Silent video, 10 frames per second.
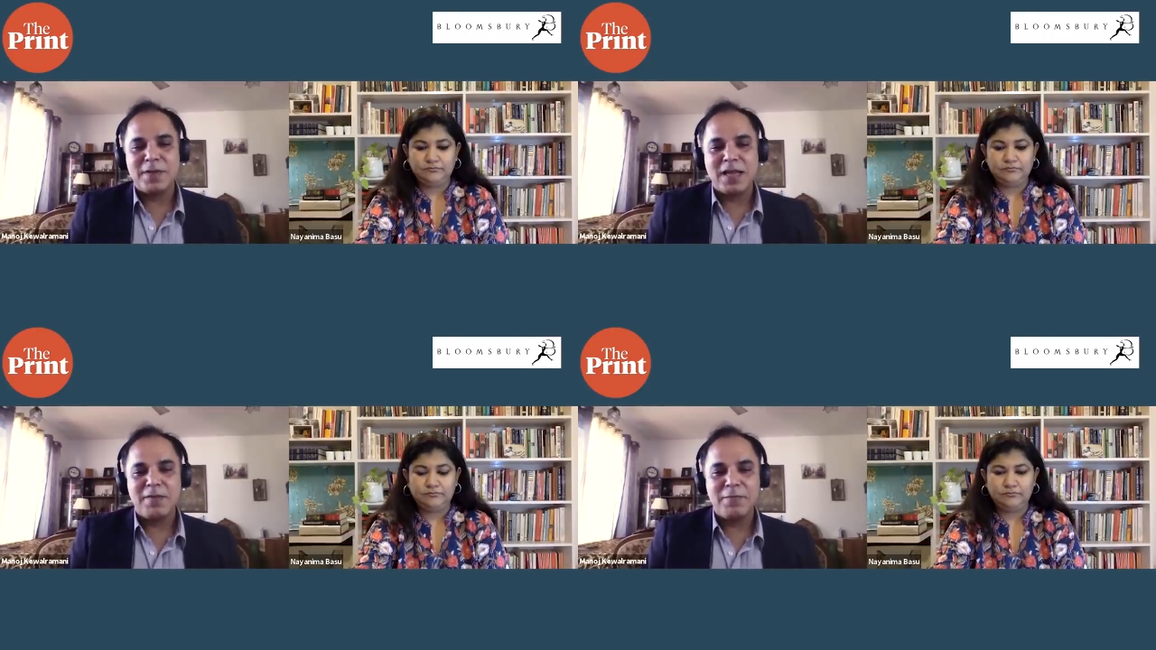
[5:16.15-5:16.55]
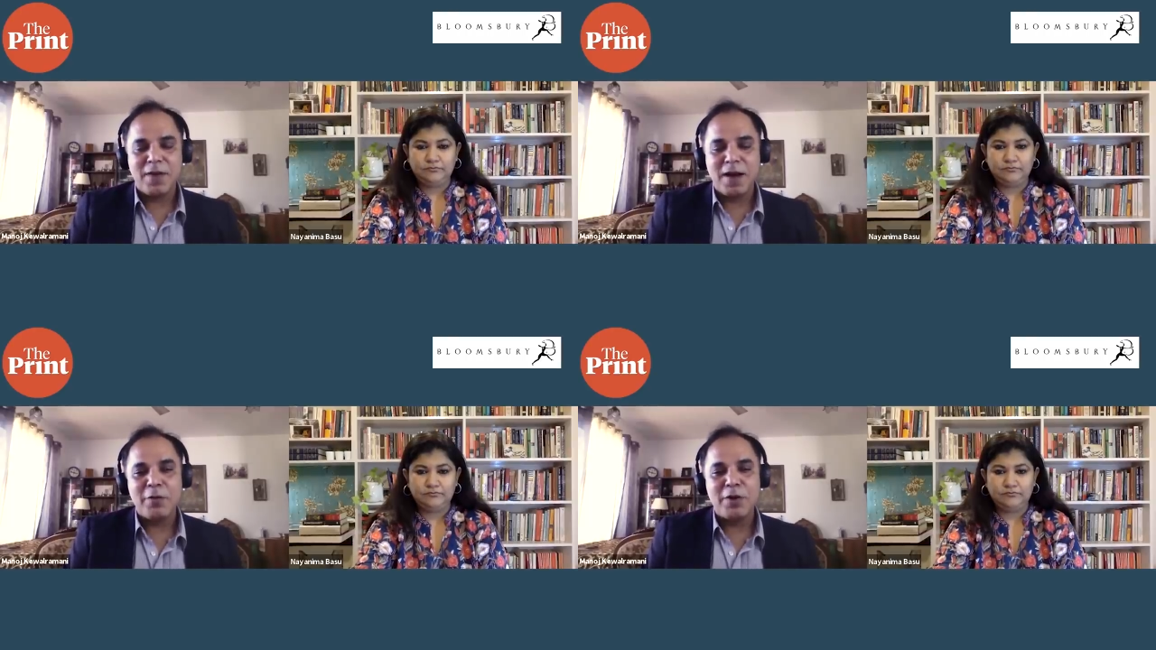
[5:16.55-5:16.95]
Speaker 1: become
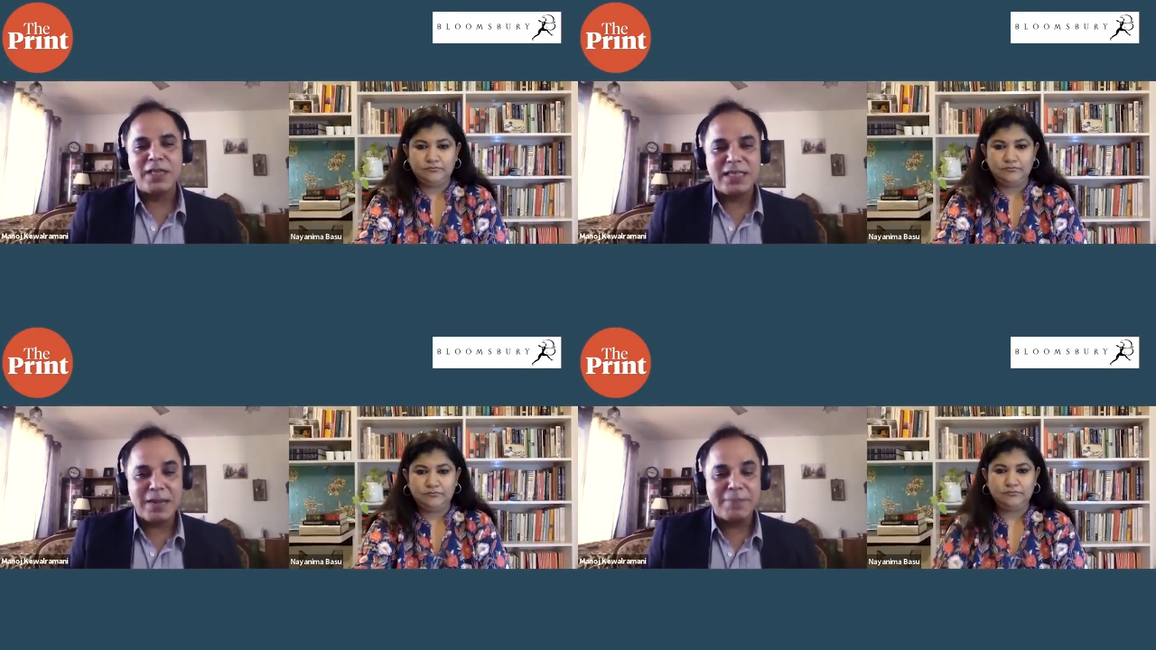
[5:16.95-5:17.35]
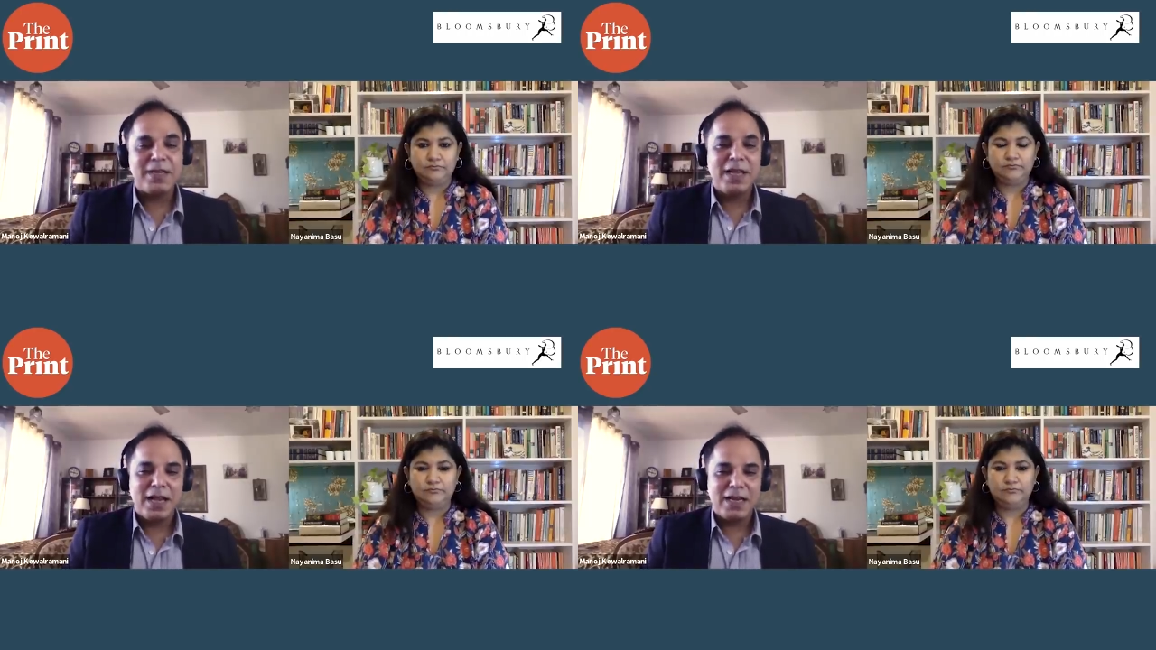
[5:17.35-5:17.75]
far more adept
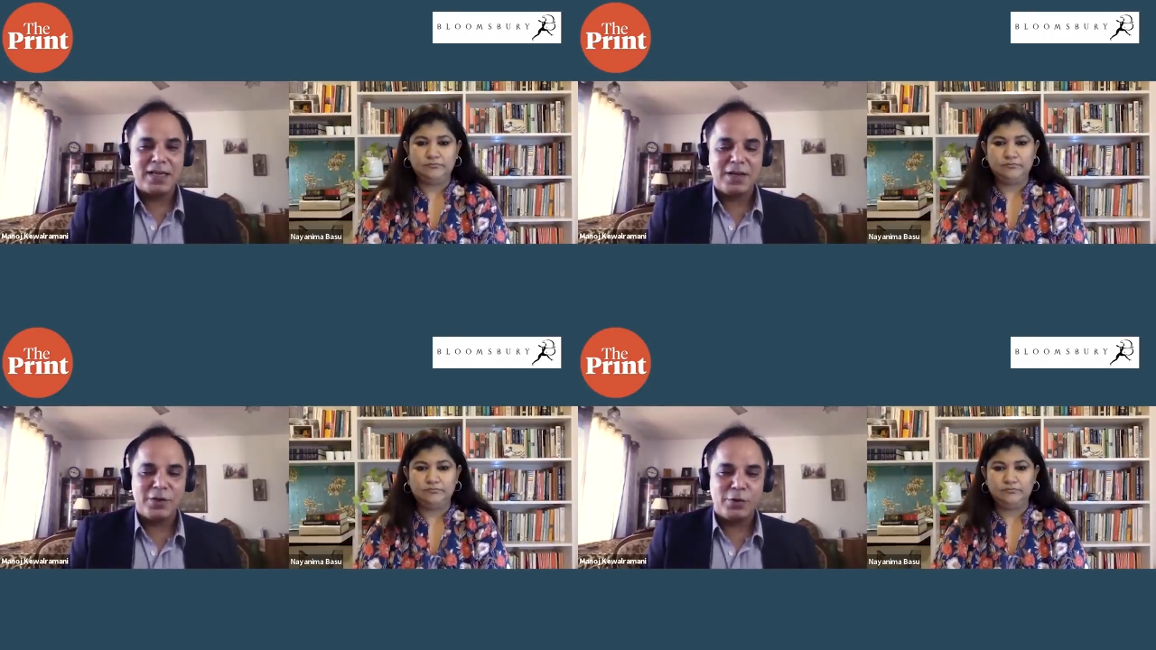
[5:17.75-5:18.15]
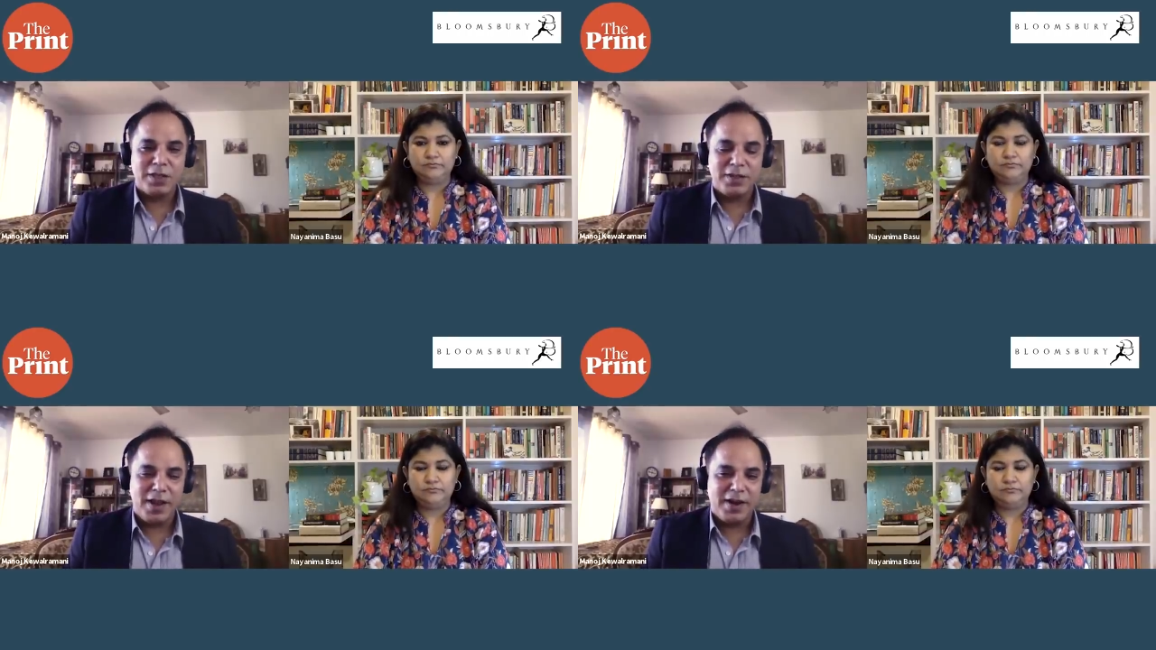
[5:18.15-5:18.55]
at
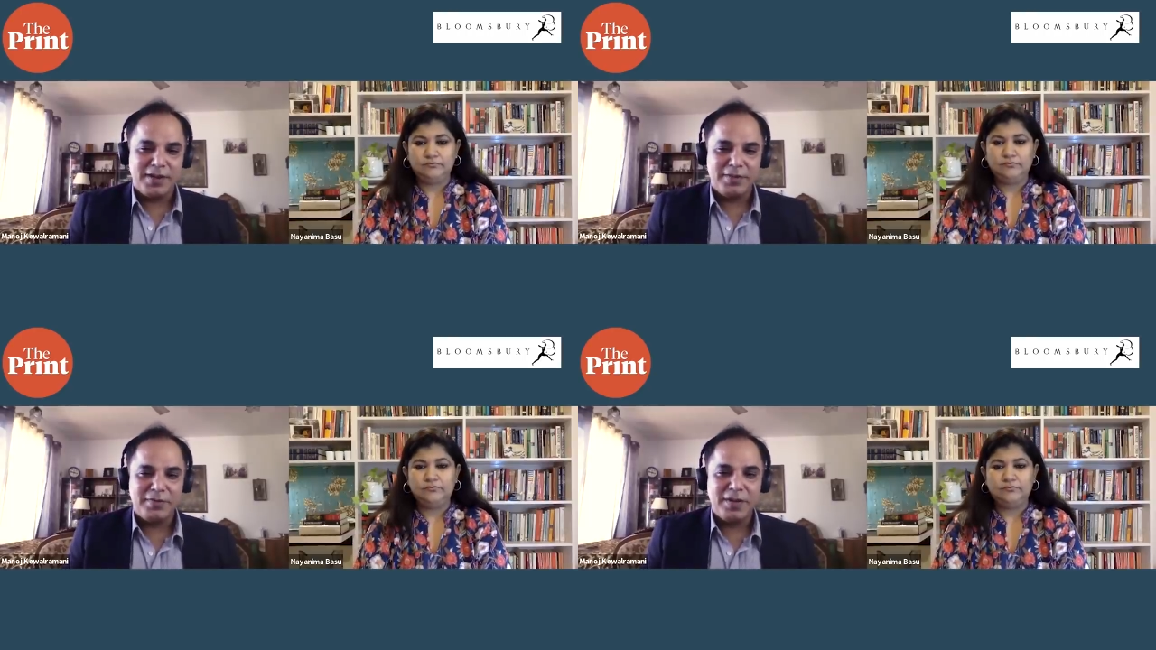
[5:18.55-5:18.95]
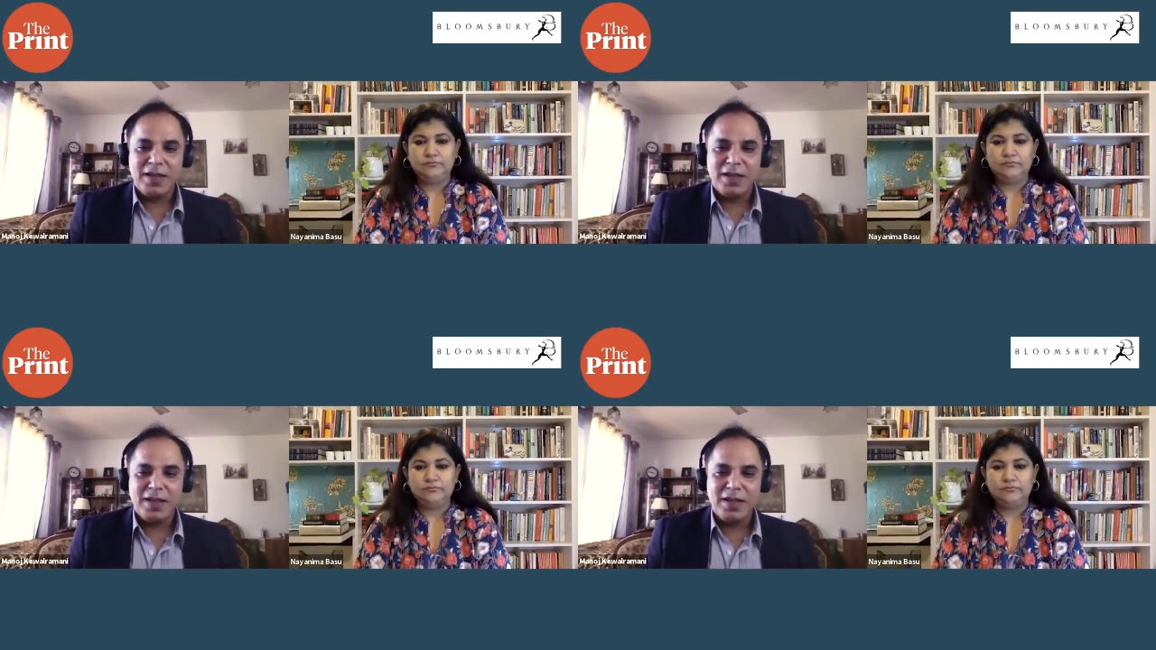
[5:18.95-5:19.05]
controlling the narrative.